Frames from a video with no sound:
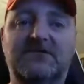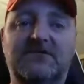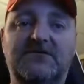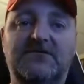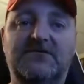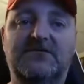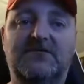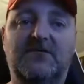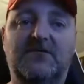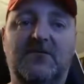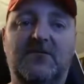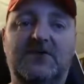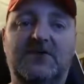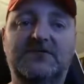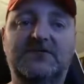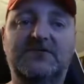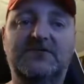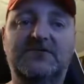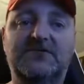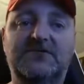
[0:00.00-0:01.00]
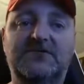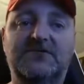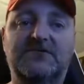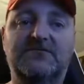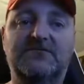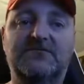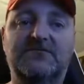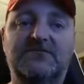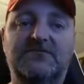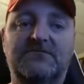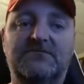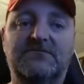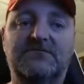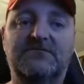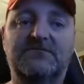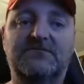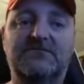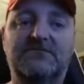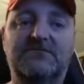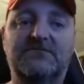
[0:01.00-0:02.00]
Just been watching some
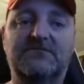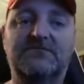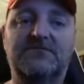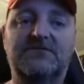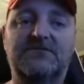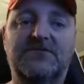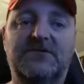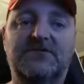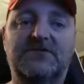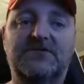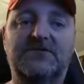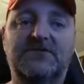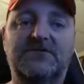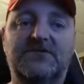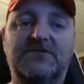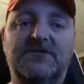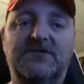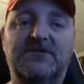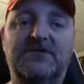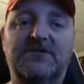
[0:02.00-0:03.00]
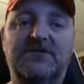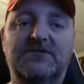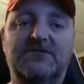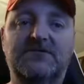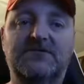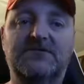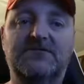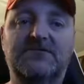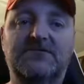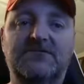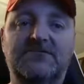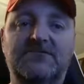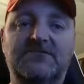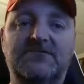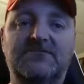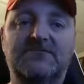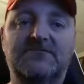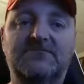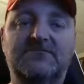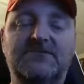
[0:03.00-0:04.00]
Jonathan Creek.
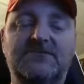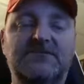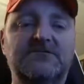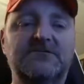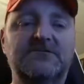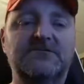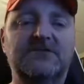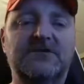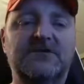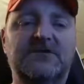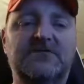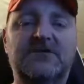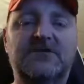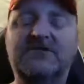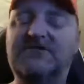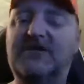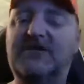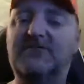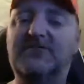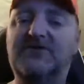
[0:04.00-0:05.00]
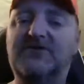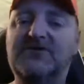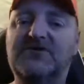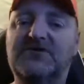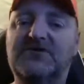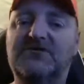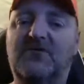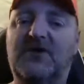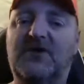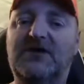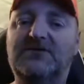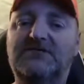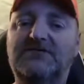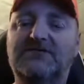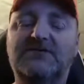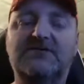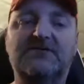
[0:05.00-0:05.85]
Never heard of that one. Is that pretty good to watch?